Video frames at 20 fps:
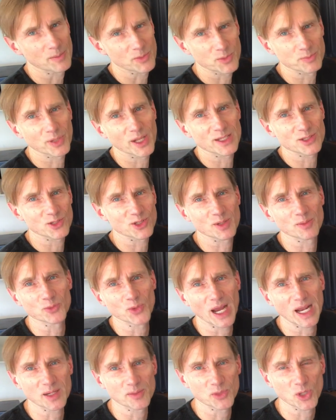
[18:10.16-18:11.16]
playing some
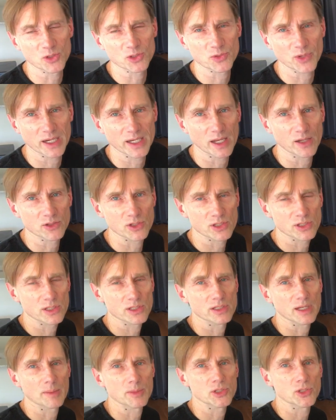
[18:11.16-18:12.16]
random notes right now just
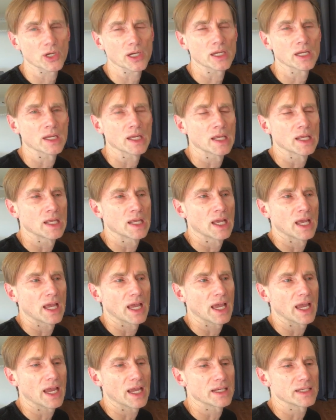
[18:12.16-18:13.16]
to demonstrate.
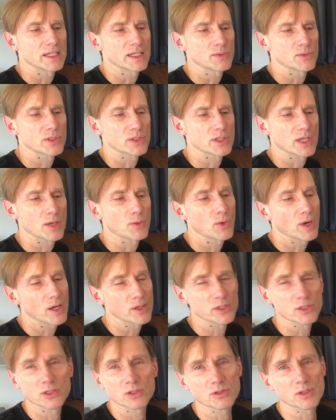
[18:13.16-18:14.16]
And he would say,
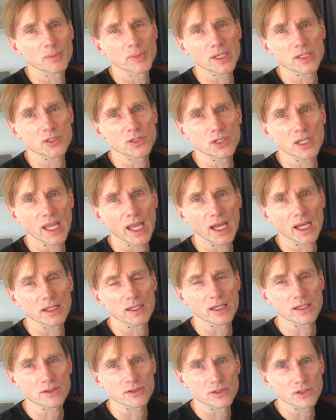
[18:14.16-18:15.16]
well, you do the best you can.
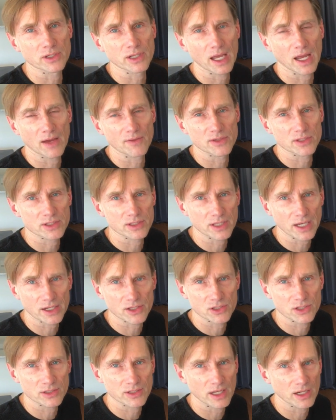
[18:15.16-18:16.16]
Like, you're going to have a
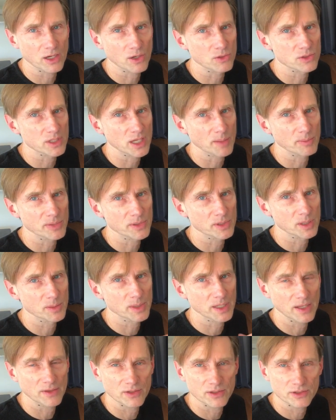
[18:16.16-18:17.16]
section that goes up a little
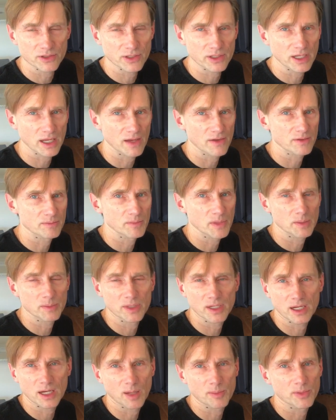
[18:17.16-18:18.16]
bit, and then you're going to have
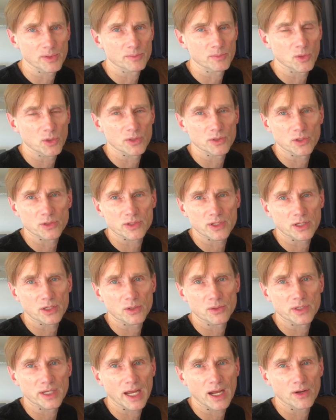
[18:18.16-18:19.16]
maybe a couple more notes that
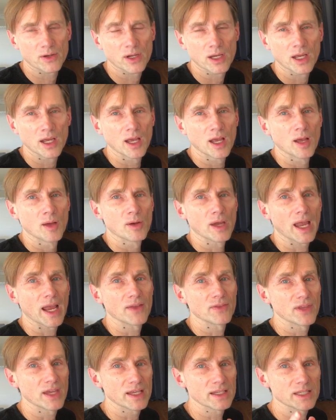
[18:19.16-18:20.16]
go down.
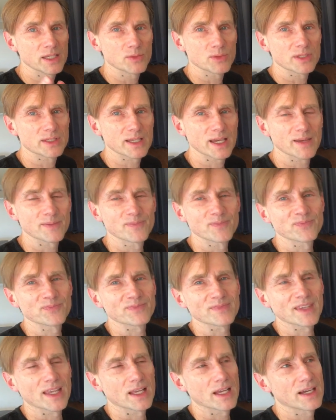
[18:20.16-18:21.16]
And then he would say,
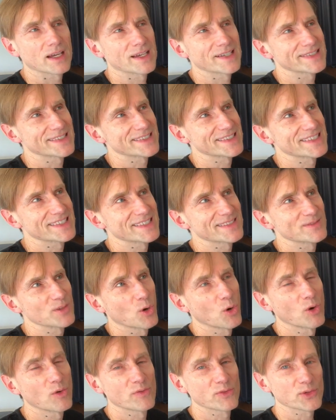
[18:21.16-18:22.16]

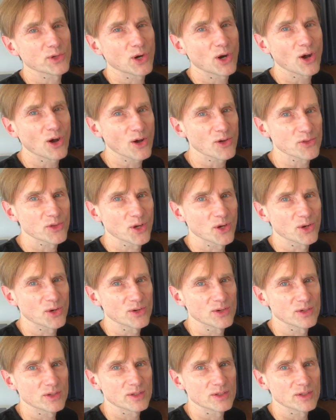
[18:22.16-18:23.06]
overall, though,